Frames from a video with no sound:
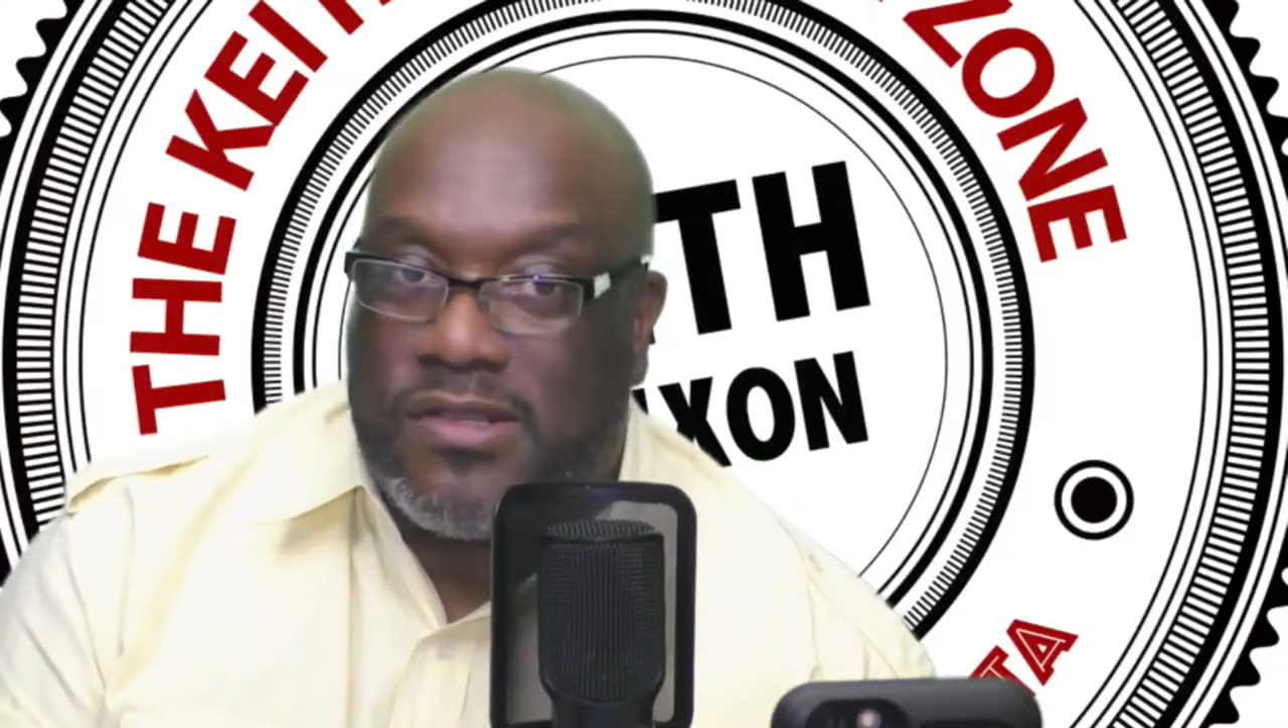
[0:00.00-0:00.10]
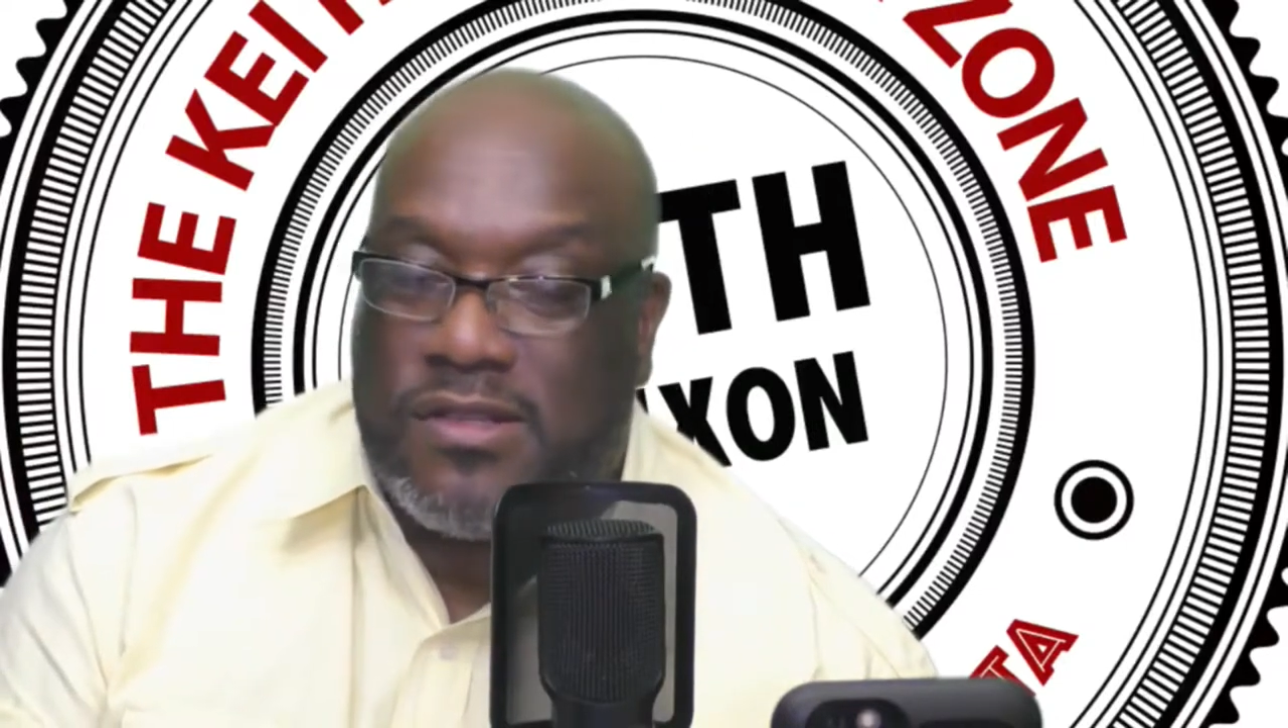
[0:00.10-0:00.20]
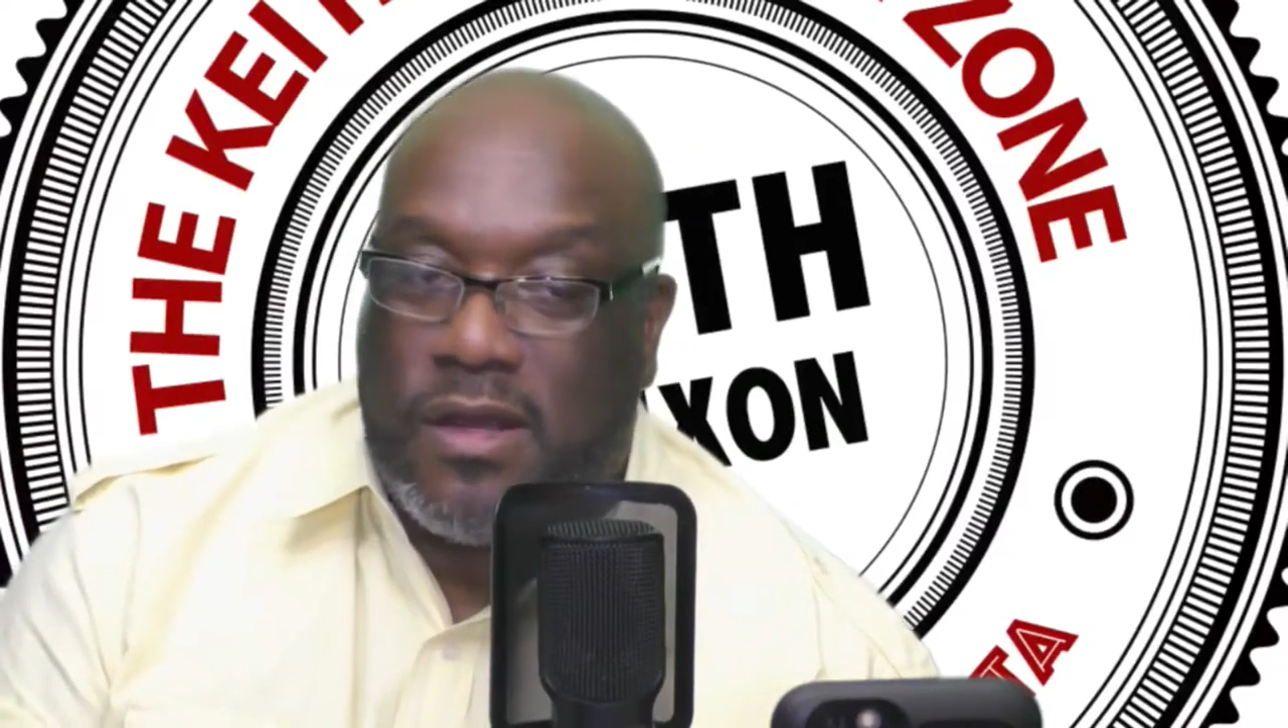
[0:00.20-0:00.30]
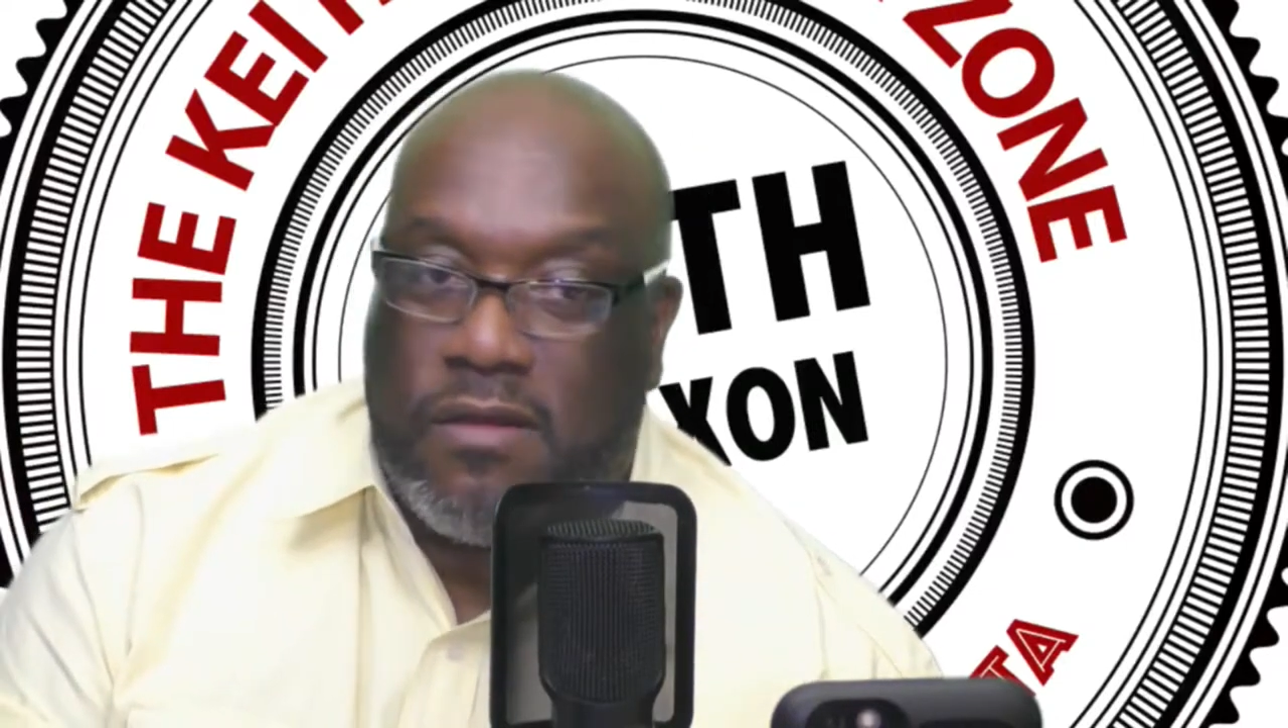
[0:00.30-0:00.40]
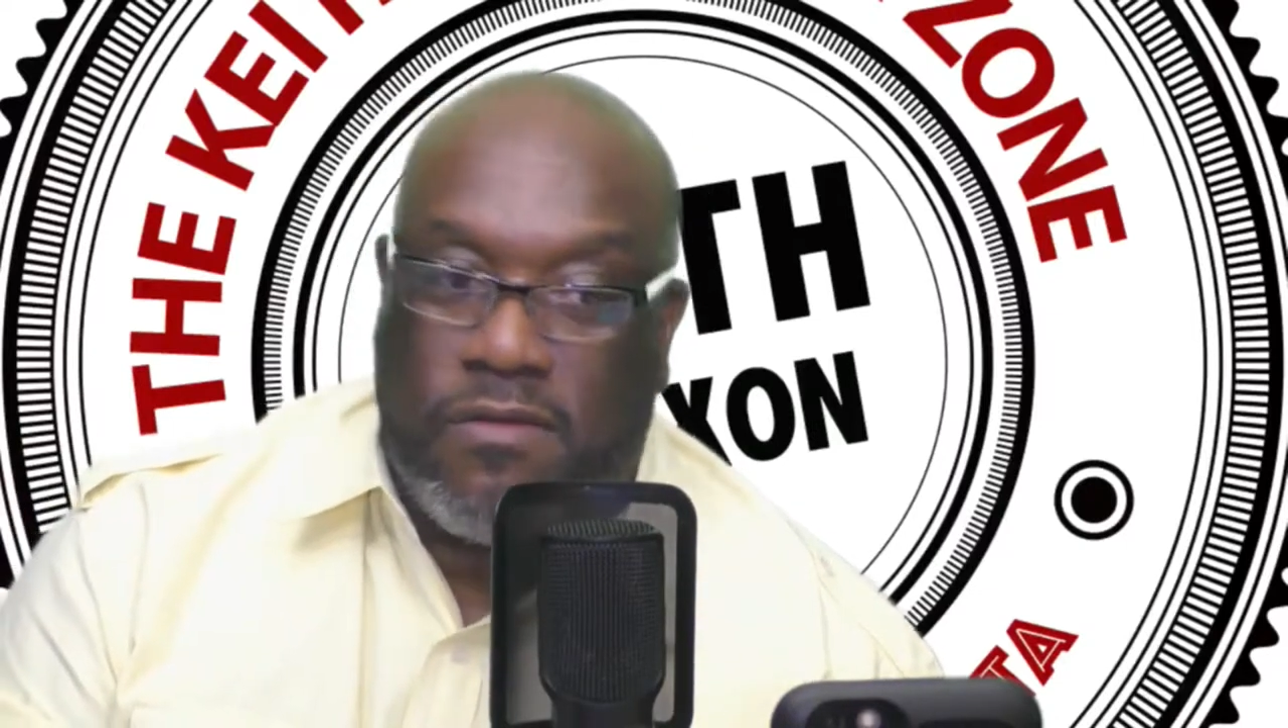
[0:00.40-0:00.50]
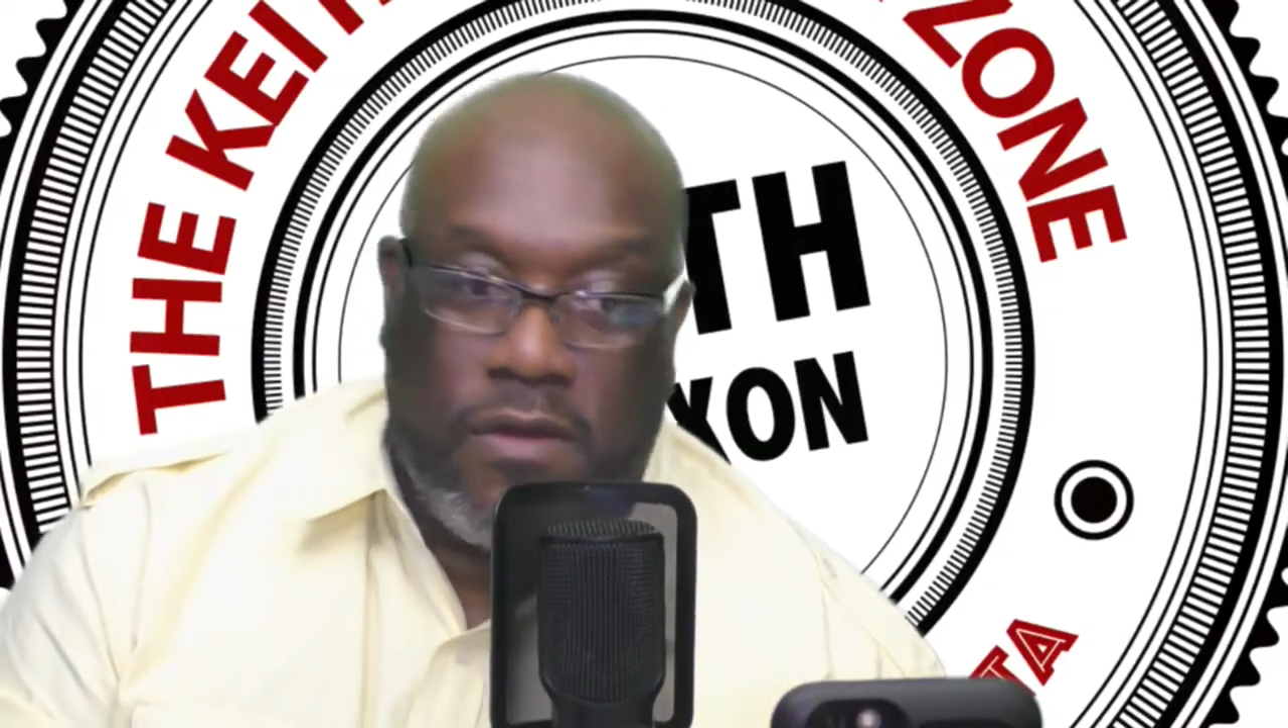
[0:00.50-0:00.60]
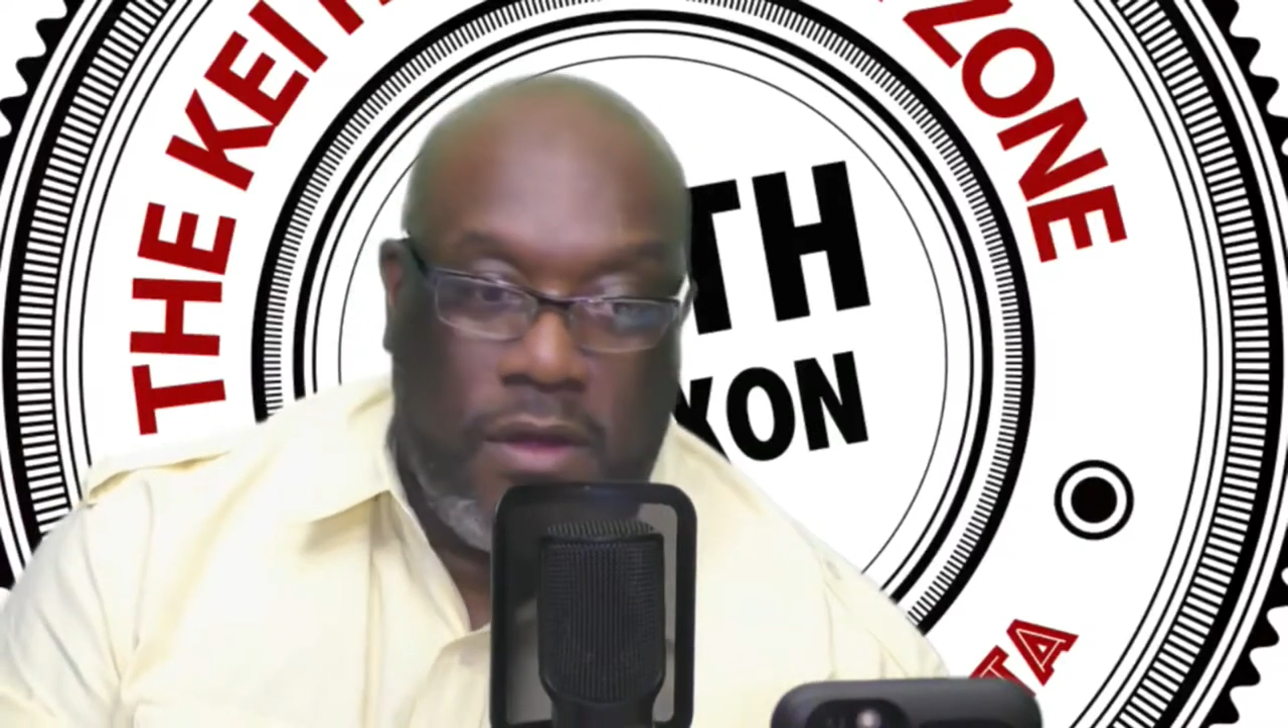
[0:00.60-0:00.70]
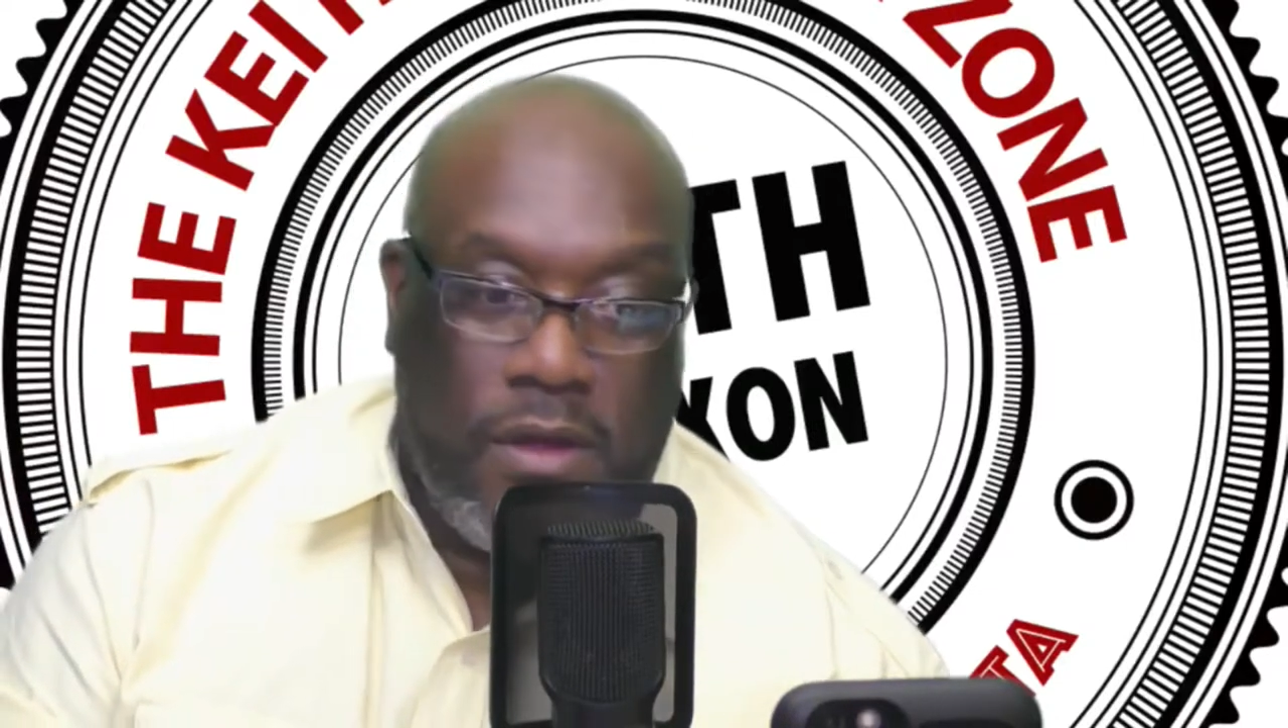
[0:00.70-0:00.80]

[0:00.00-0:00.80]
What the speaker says: of stuff.